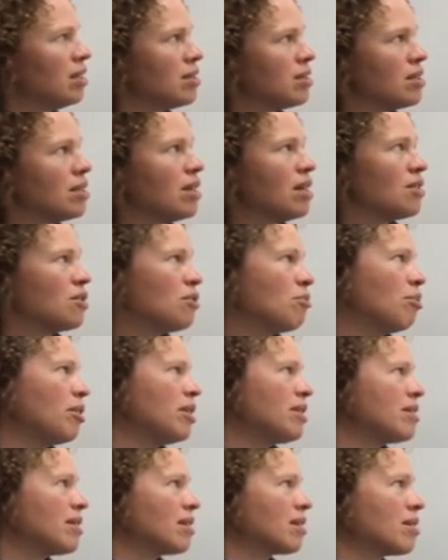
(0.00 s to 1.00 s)
So that's your
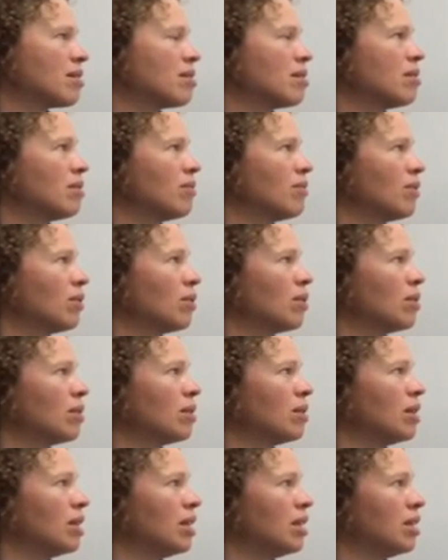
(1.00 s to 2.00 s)
basics
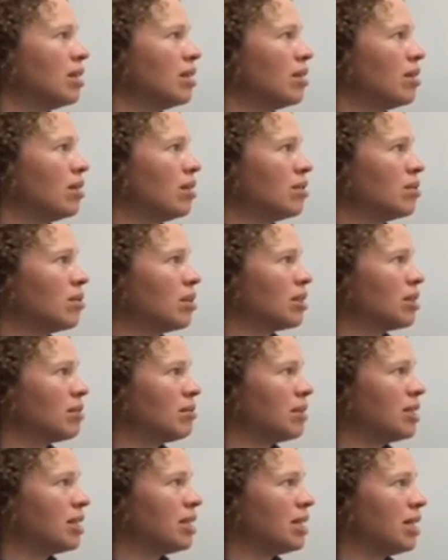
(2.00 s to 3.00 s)
for all the work
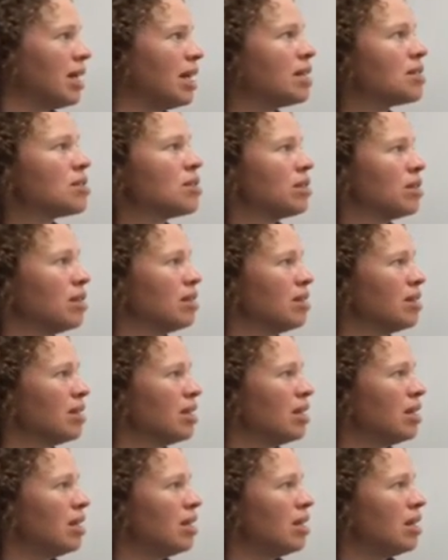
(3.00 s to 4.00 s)
that we did last year,
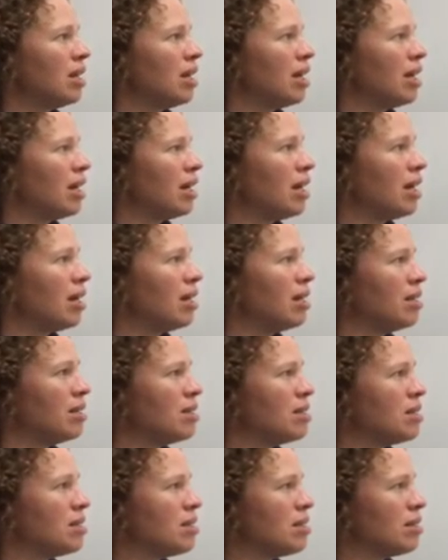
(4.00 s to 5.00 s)

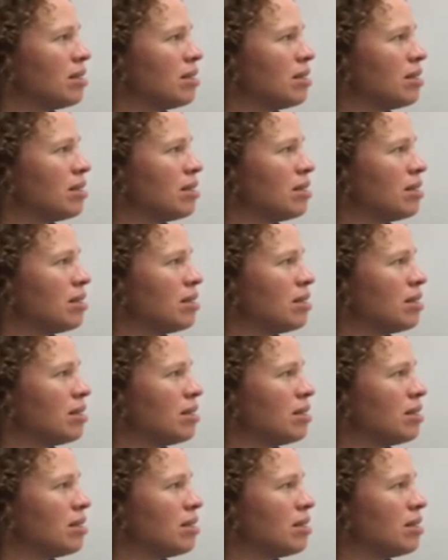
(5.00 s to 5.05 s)
and